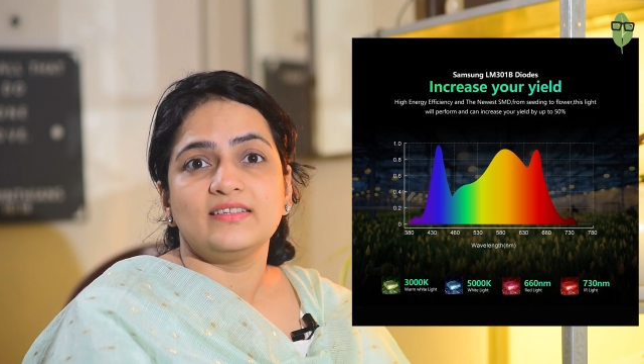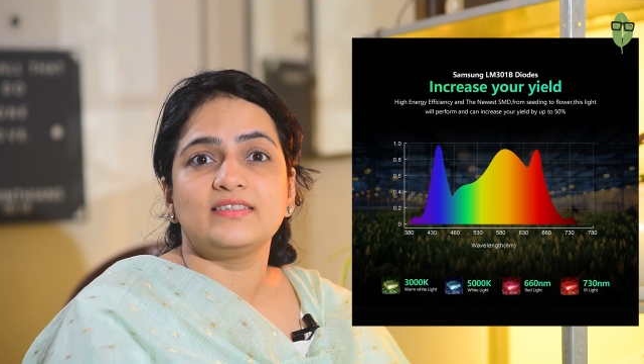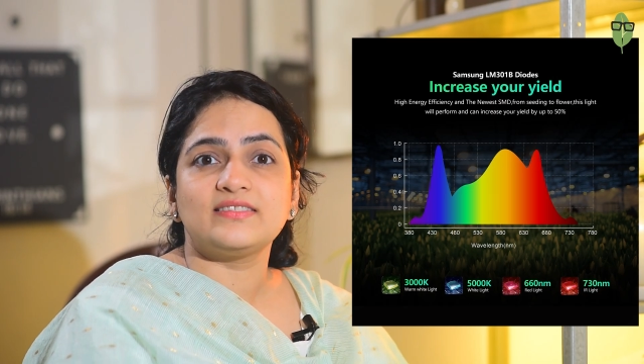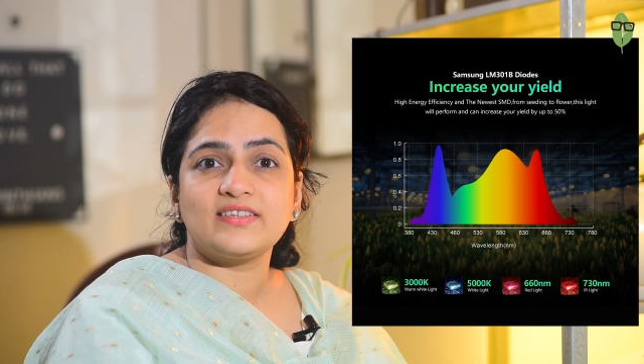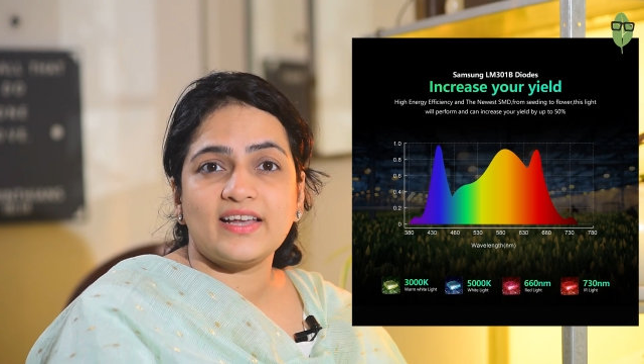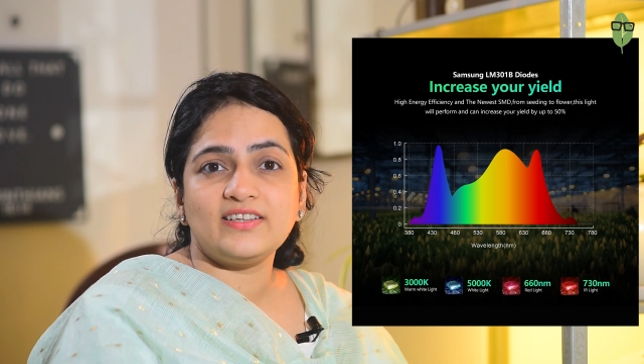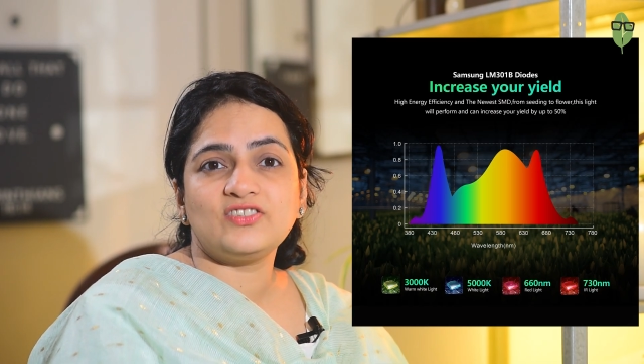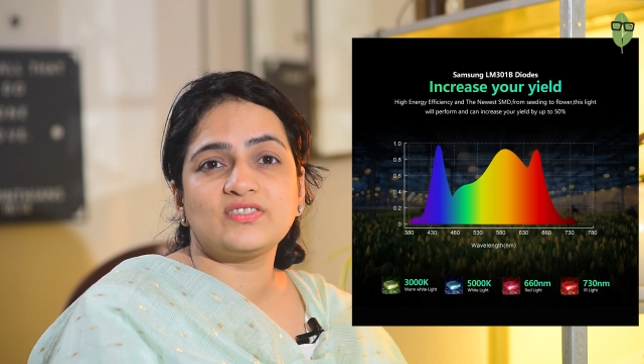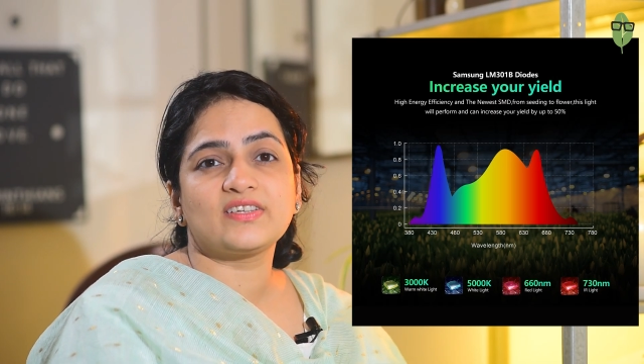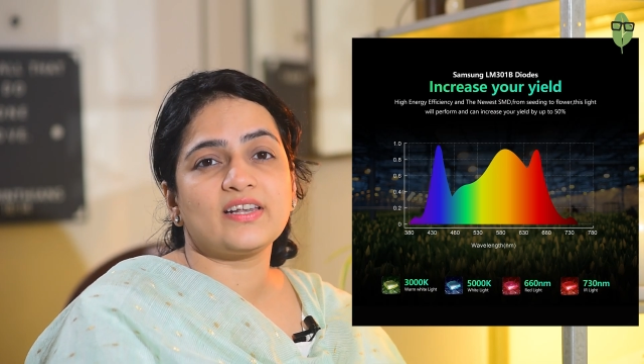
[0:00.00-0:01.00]
This range
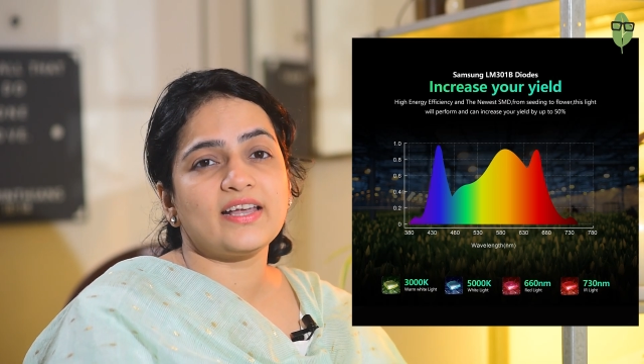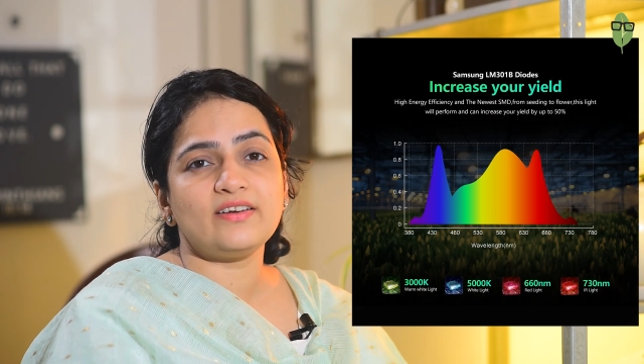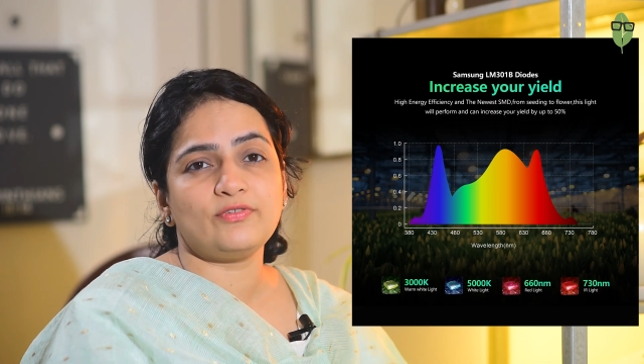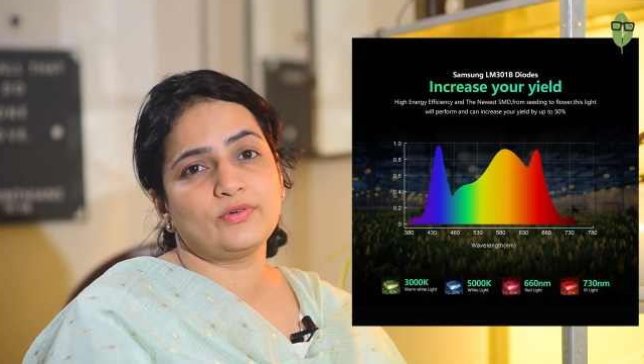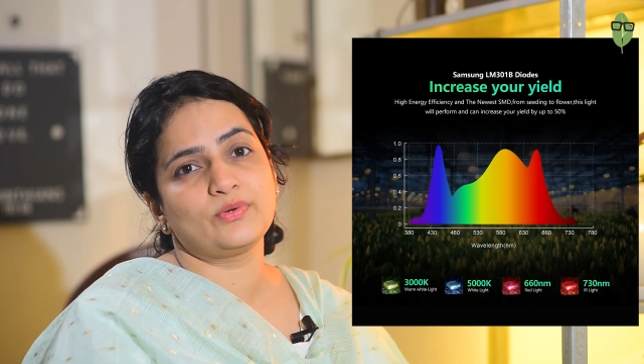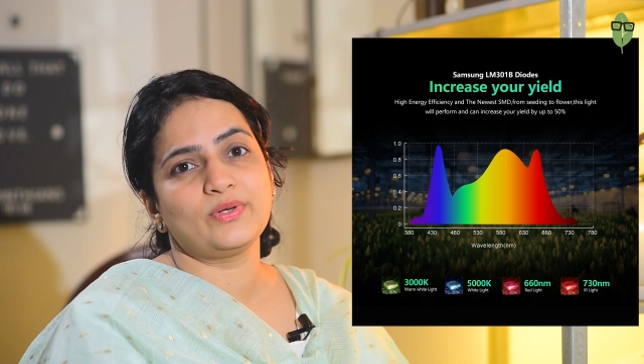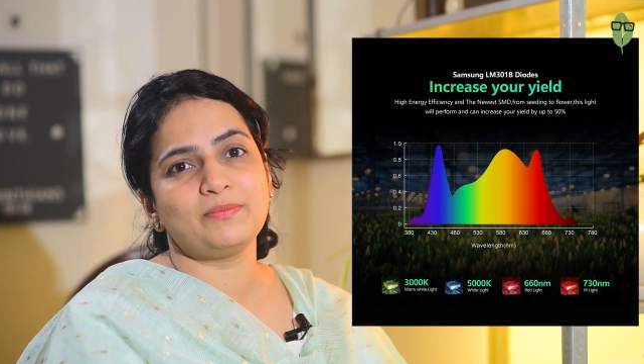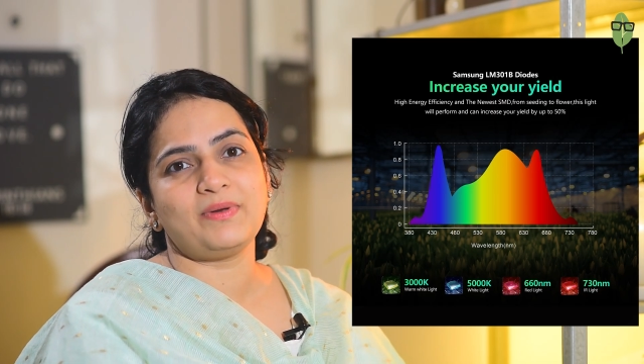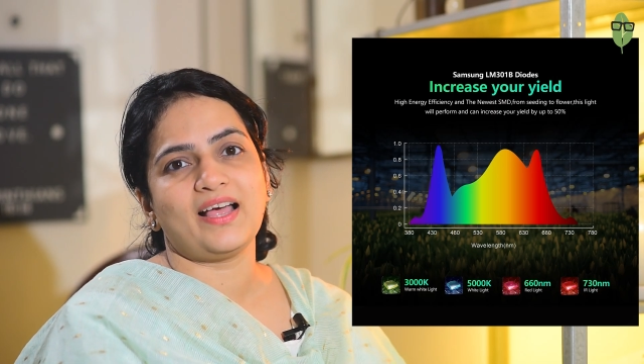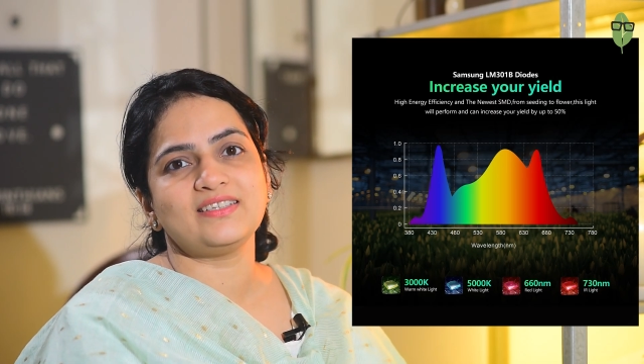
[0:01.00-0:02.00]
is great for
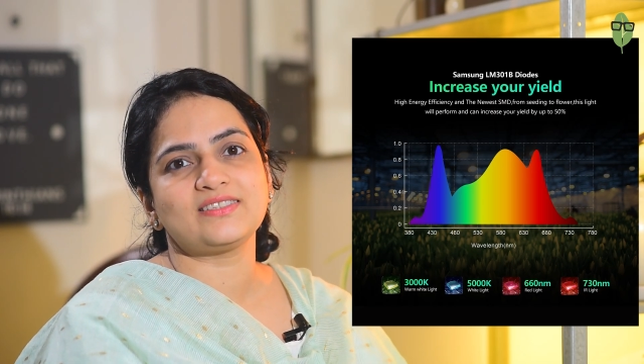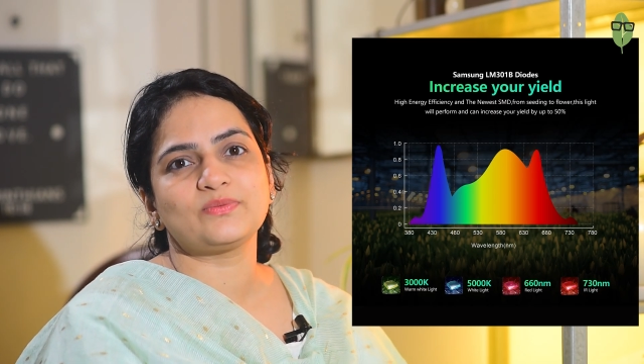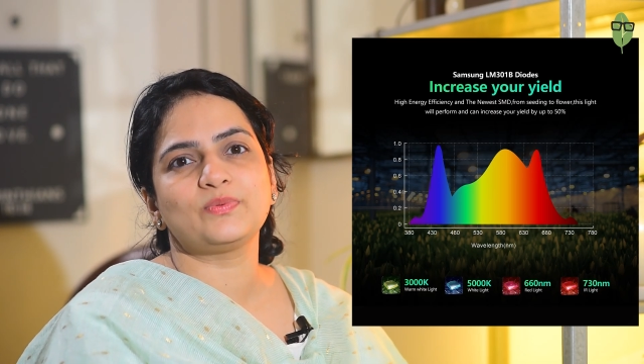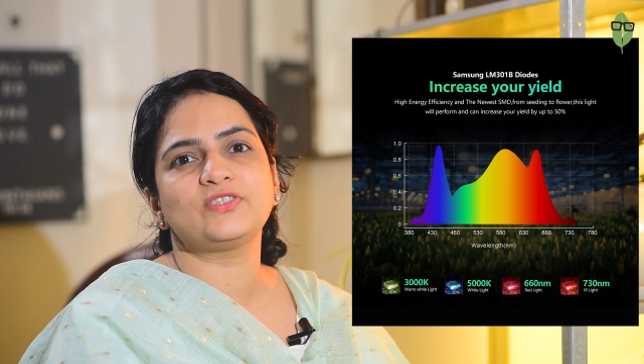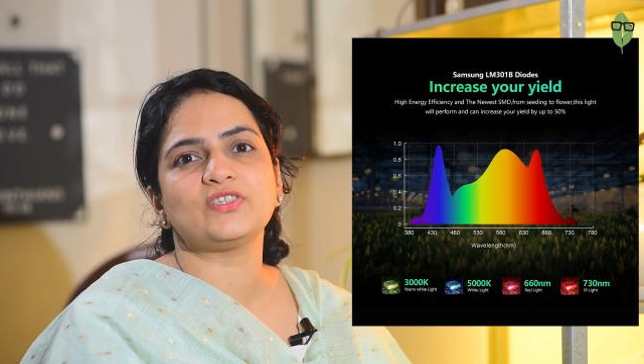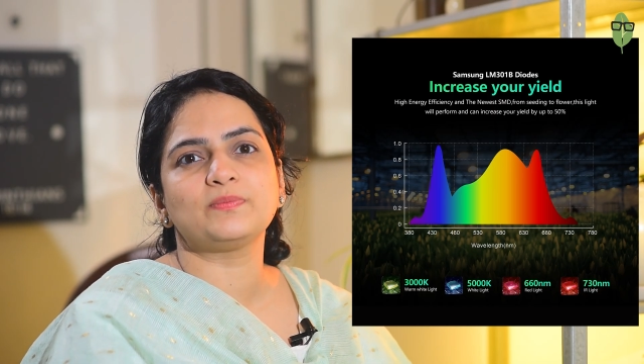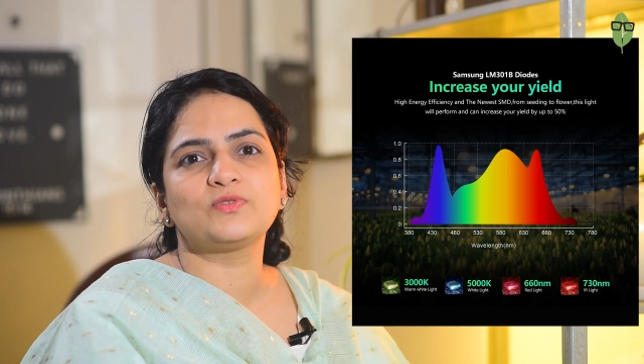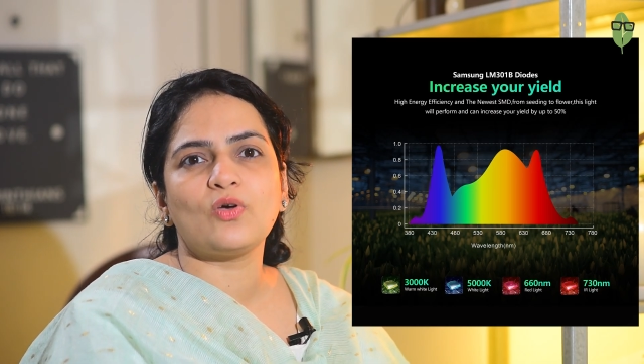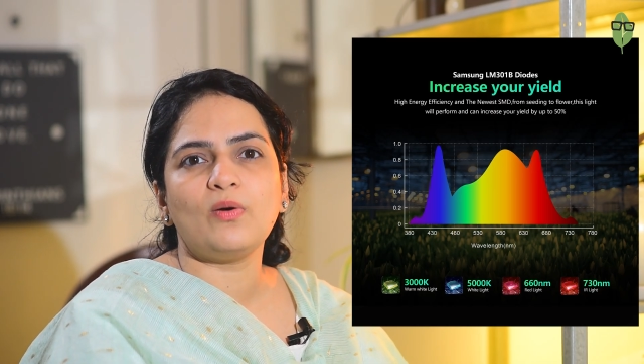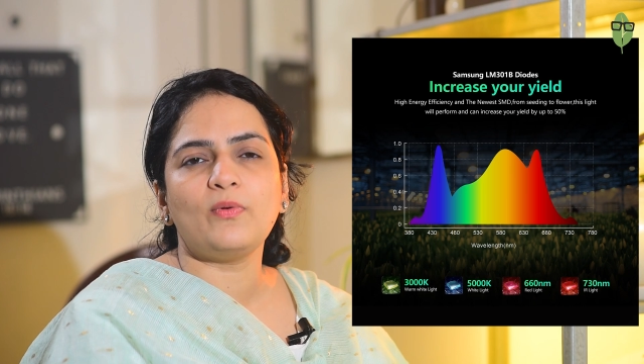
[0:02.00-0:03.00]
growing plants which
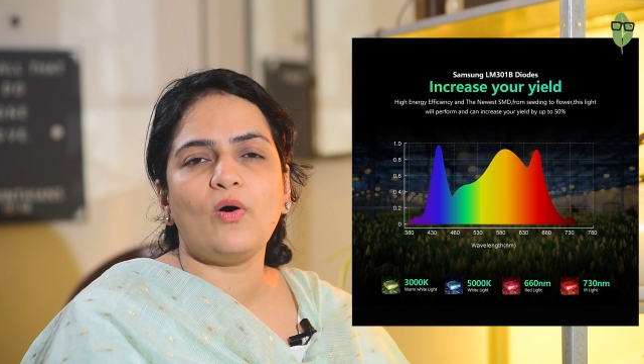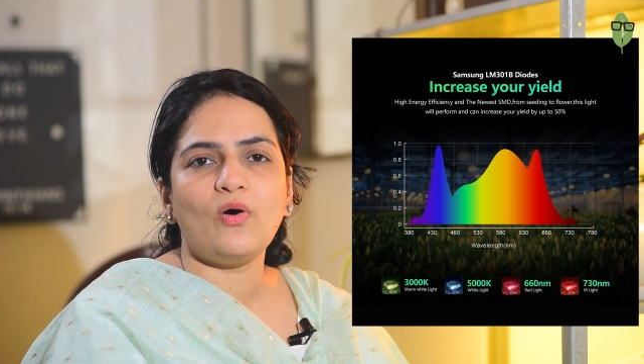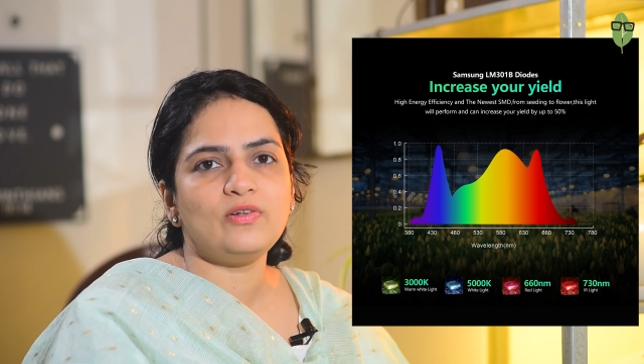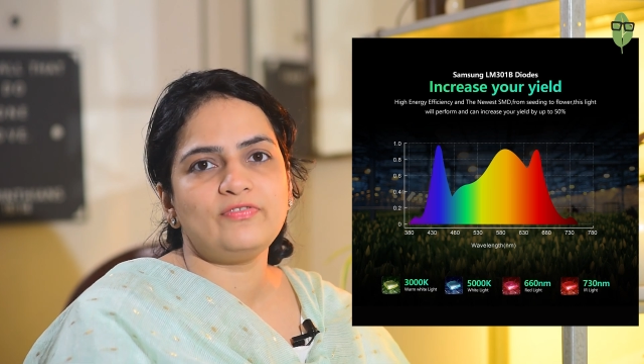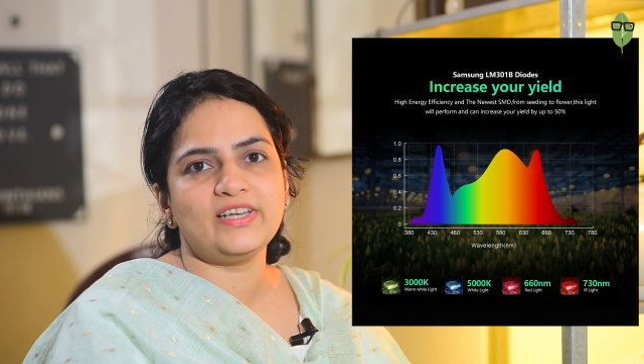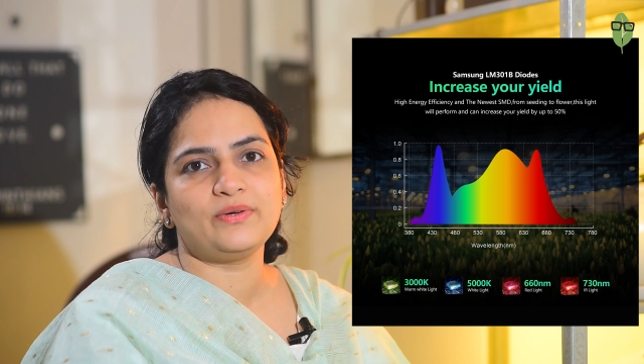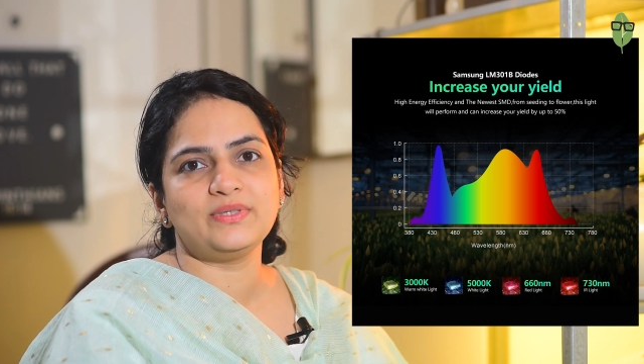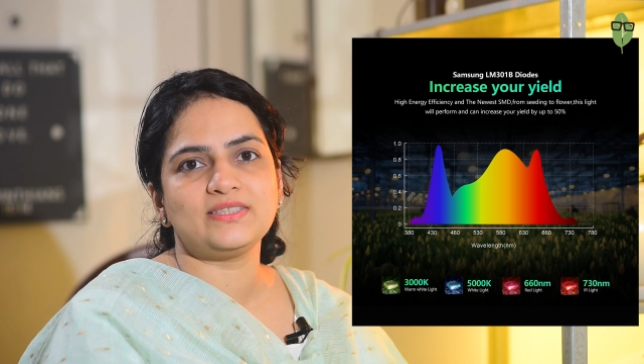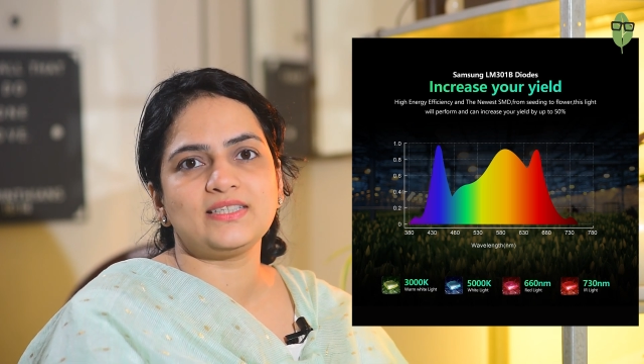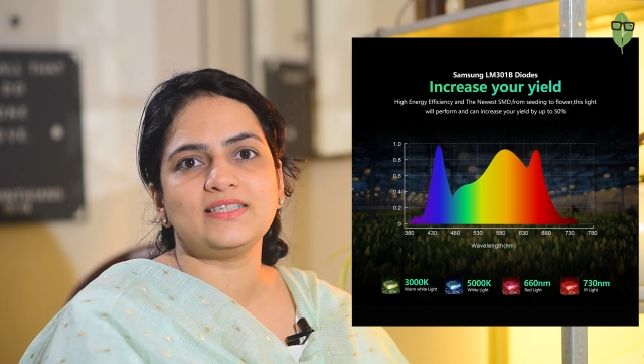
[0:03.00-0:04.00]
absorb all
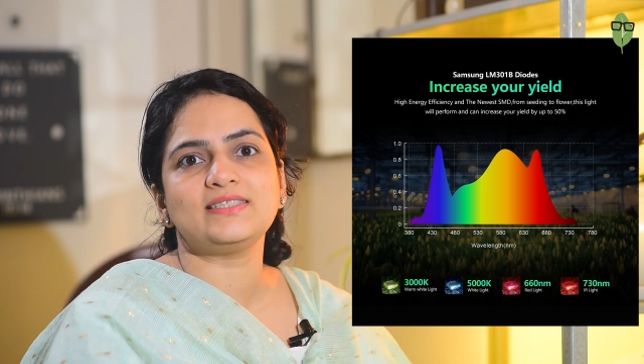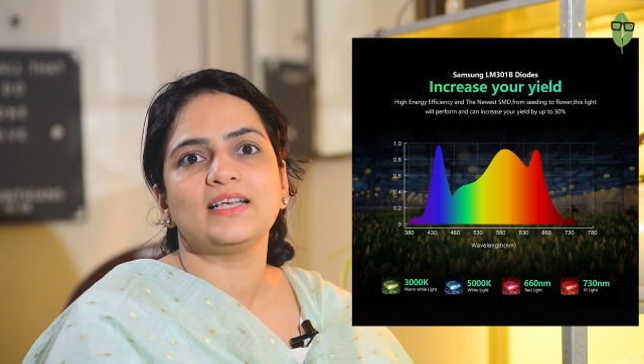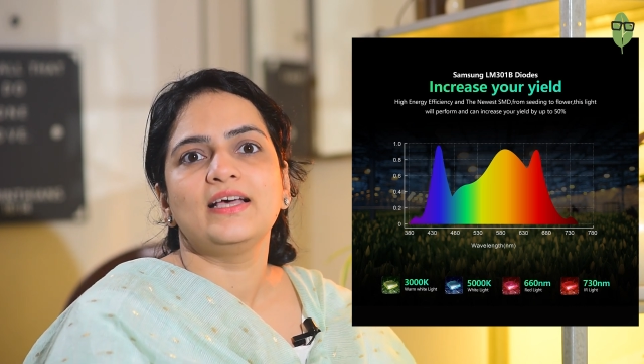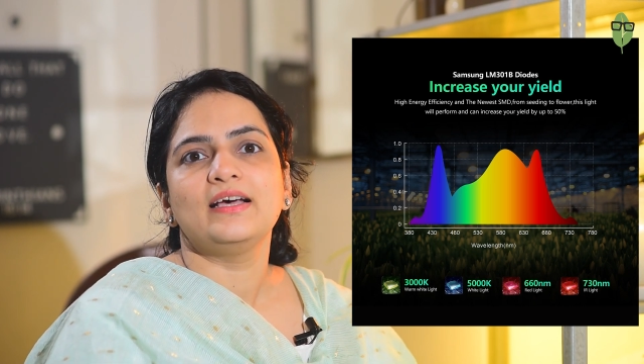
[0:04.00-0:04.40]
frequencies